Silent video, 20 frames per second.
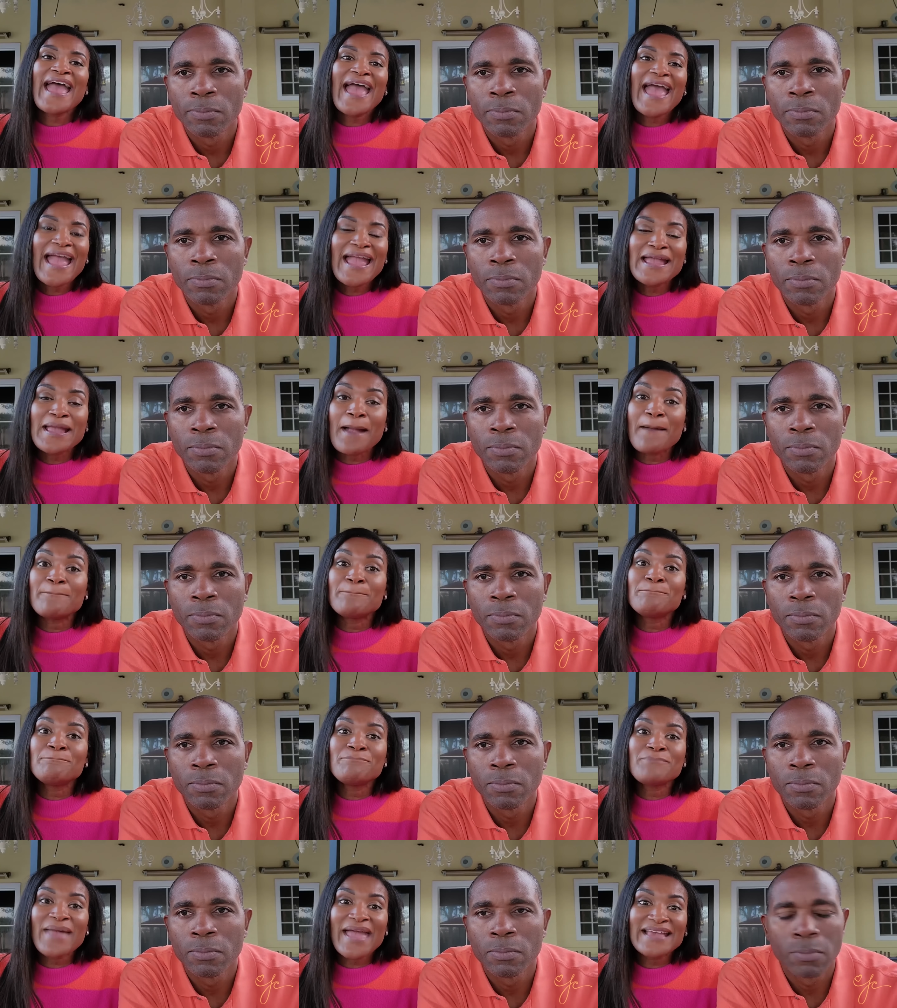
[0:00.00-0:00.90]
Speaker 1: hey,
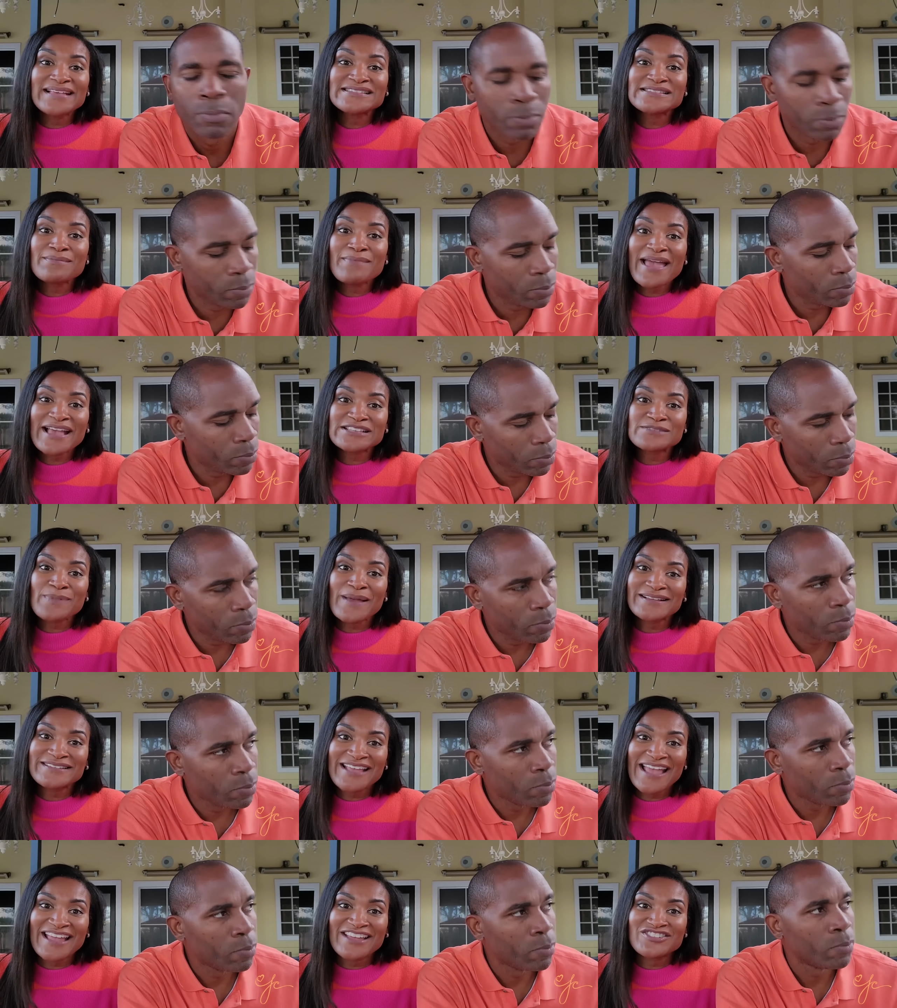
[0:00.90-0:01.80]
make some
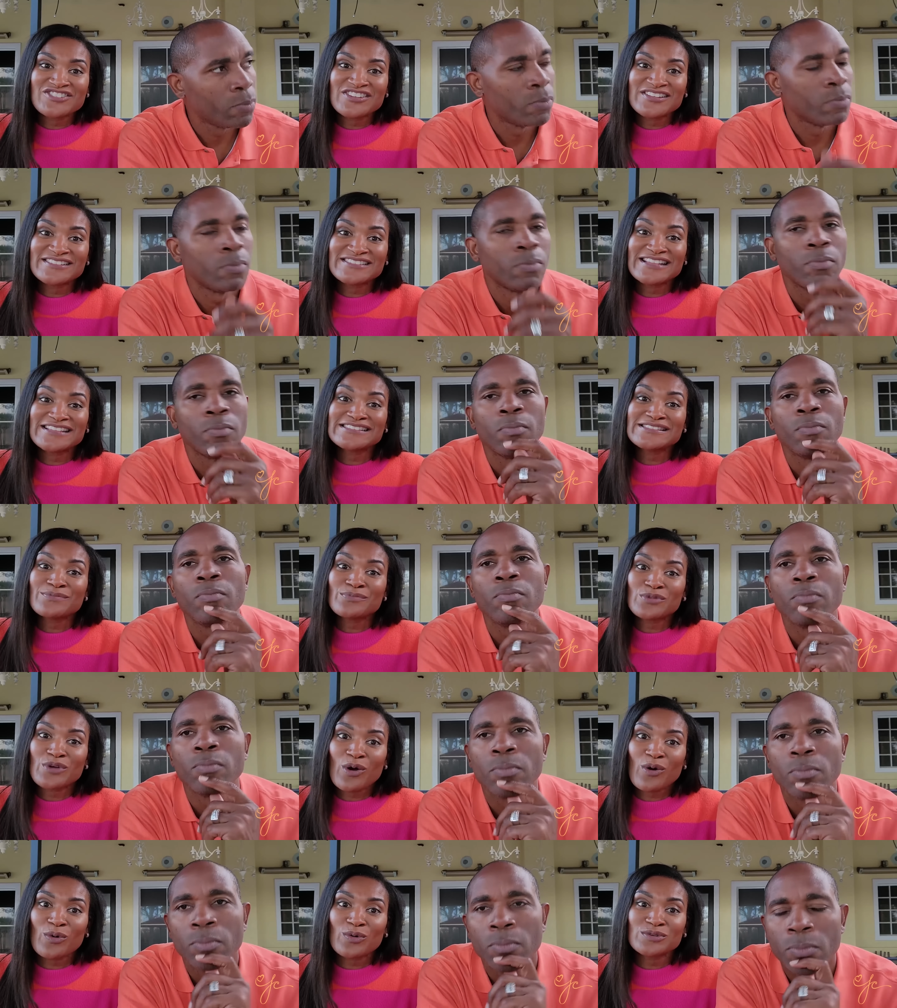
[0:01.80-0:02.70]
expectations and some
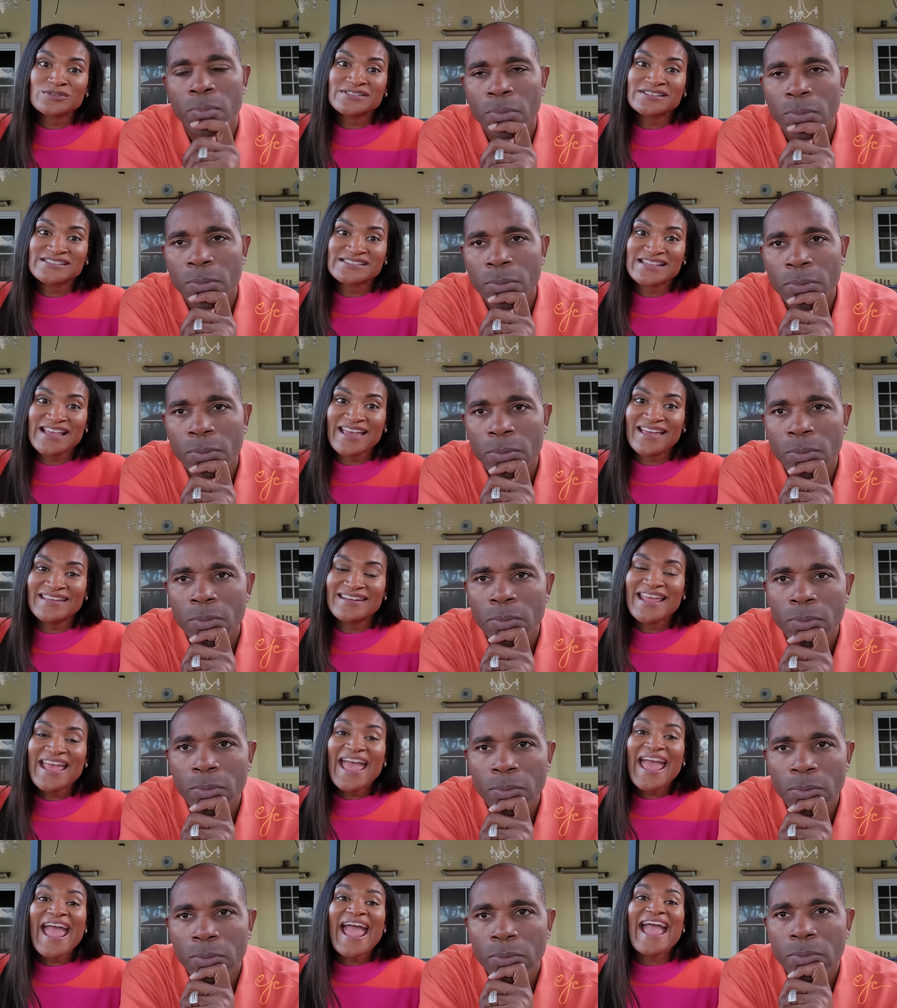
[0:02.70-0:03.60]
goals to set.
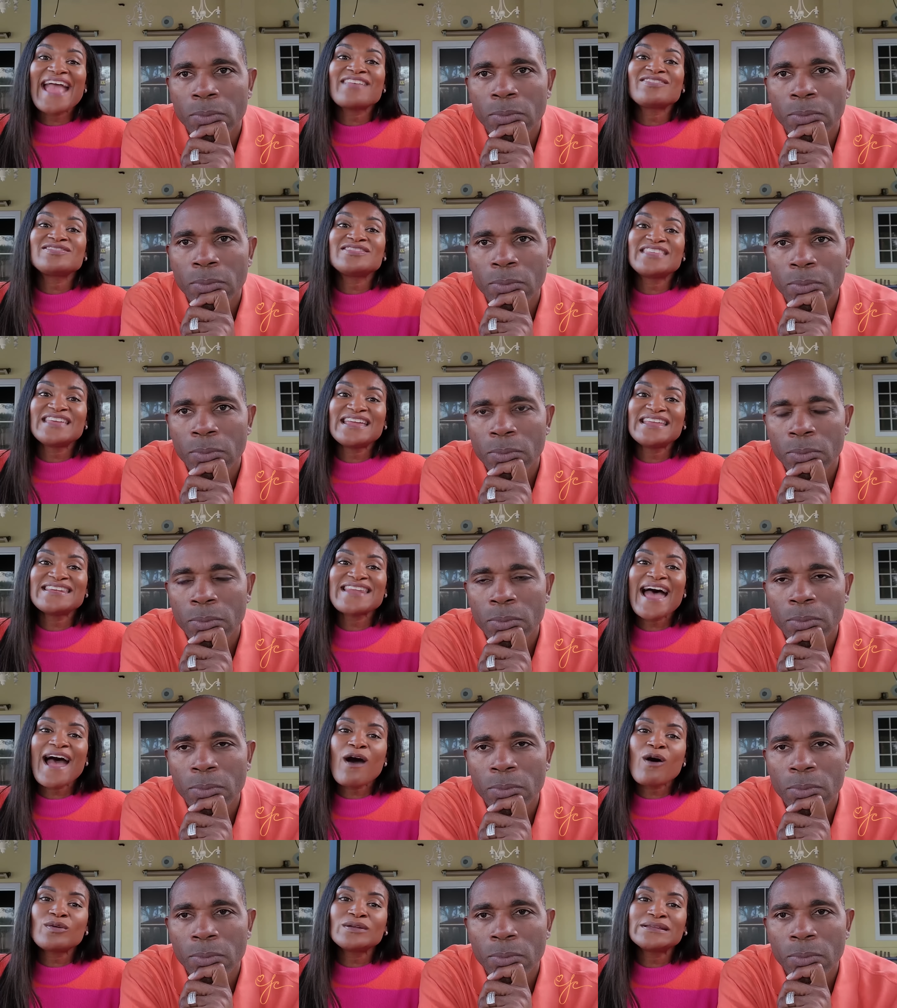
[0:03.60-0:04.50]
And then not
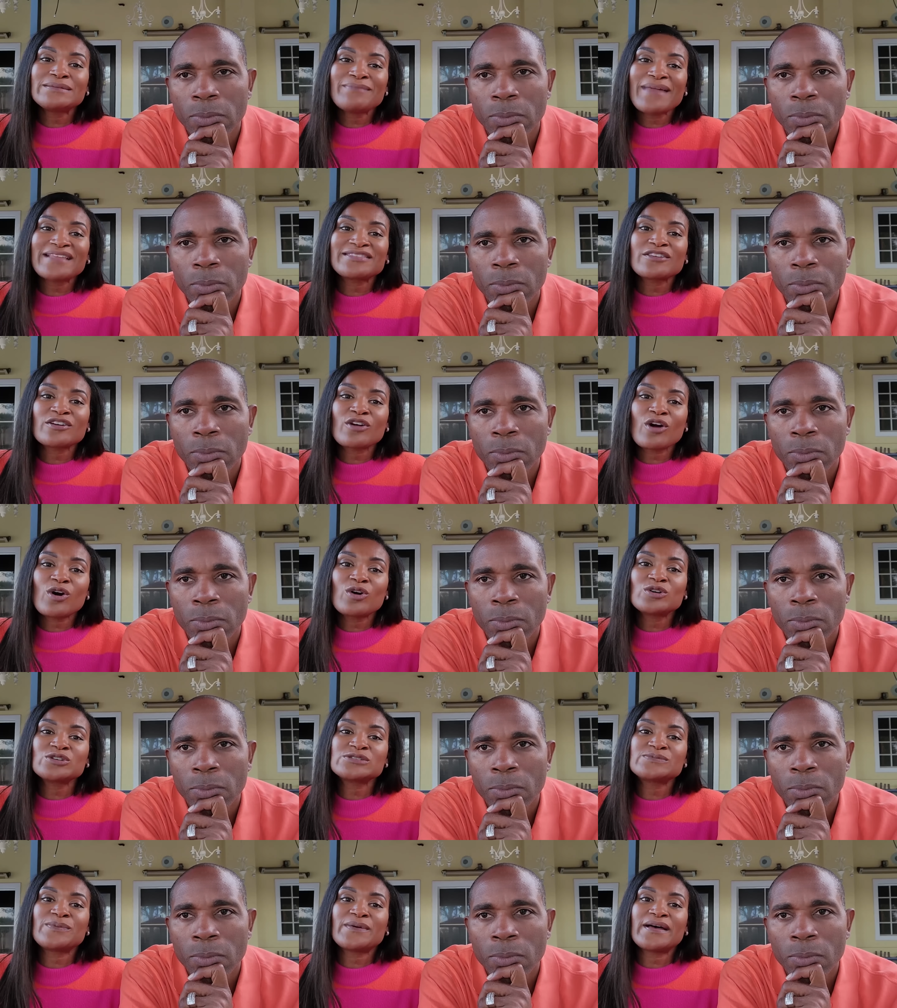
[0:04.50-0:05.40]
only make the
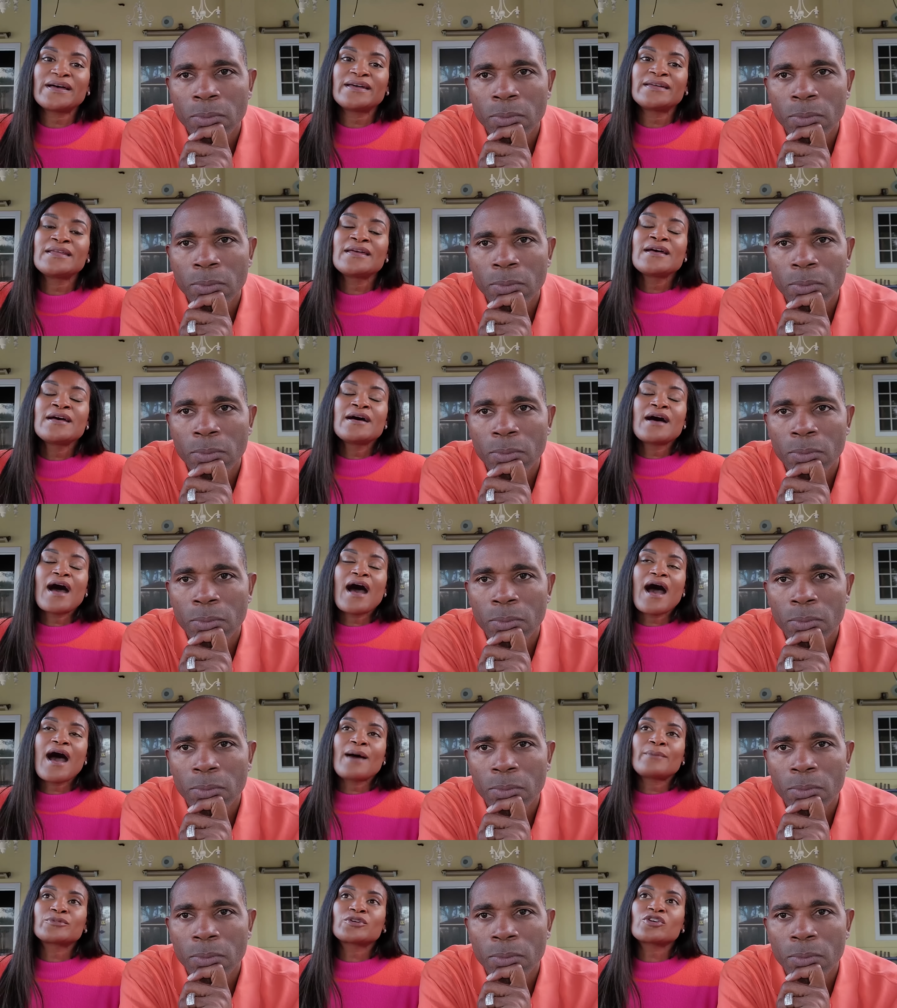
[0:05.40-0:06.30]
goals, but
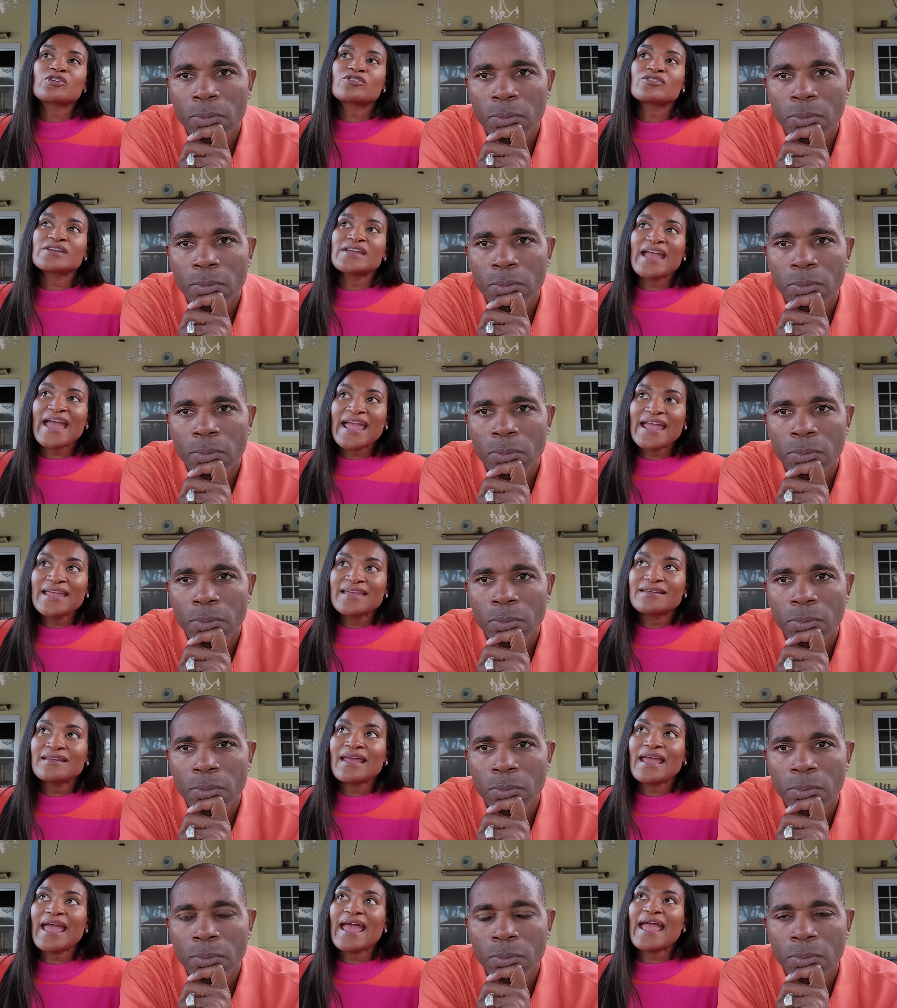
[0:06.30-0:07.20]
um, create
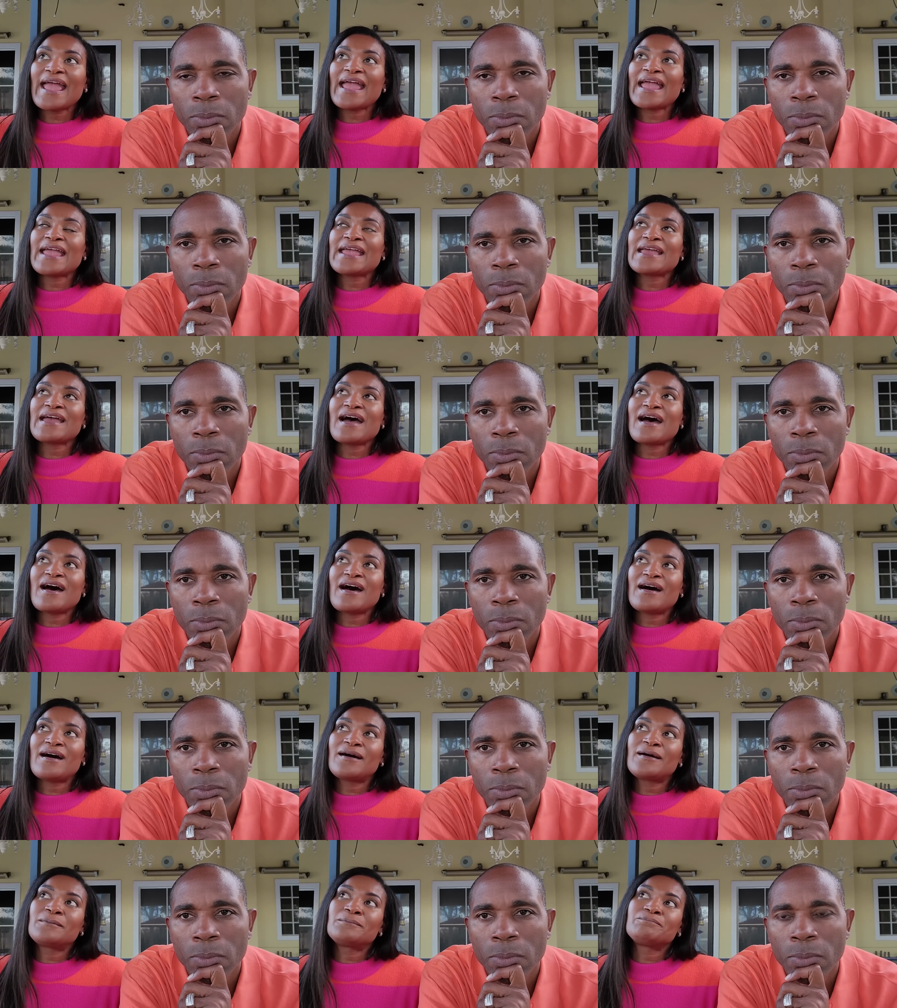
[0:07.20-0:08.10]
a
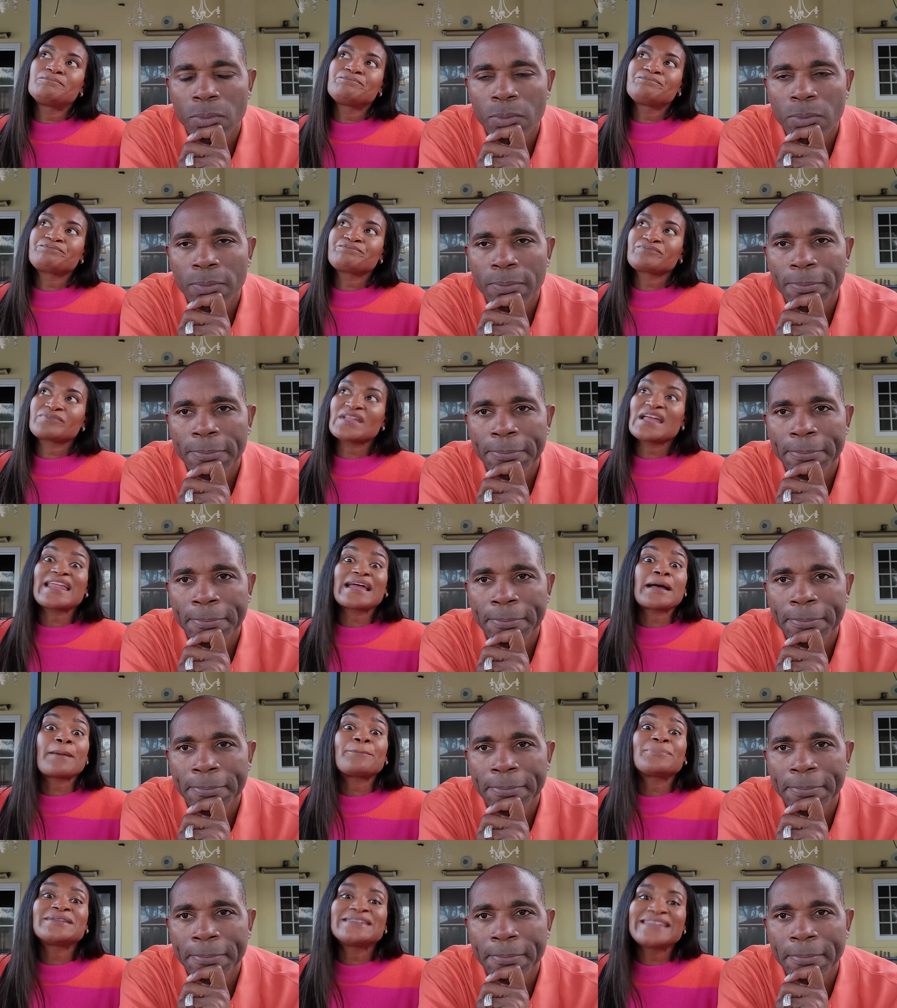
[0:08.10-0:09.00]
um, like a
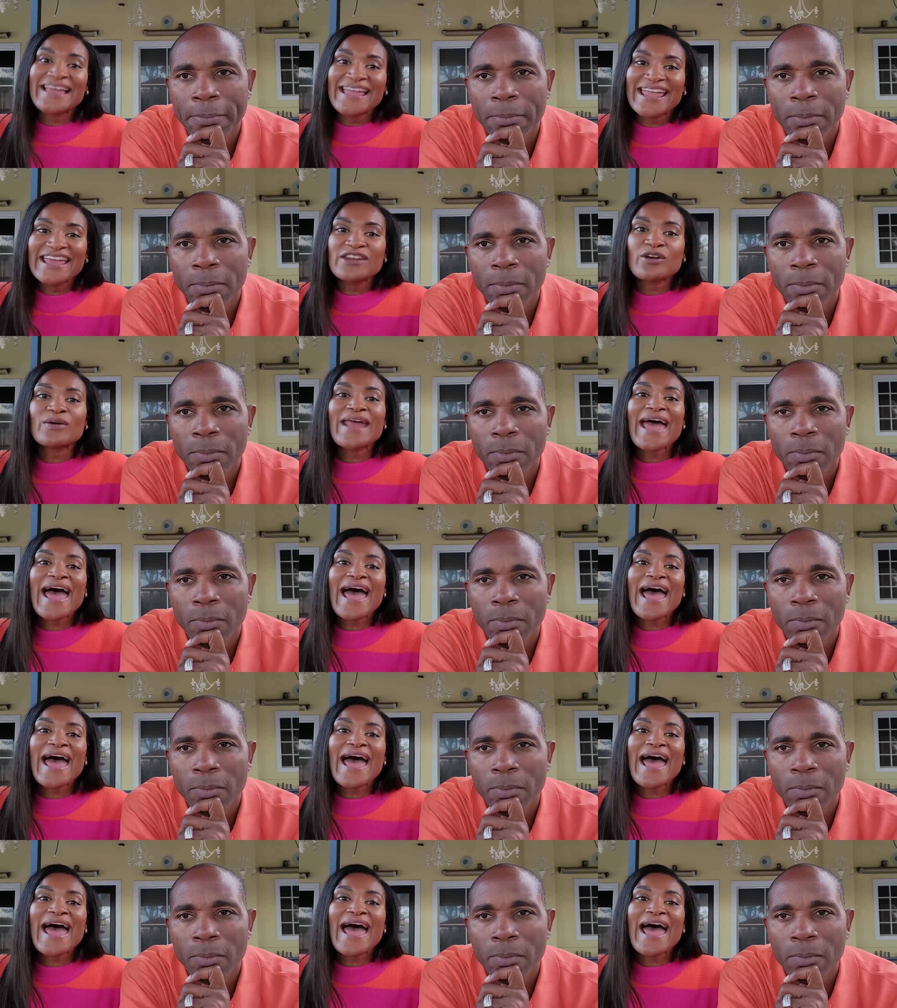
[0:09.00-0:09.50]
plan on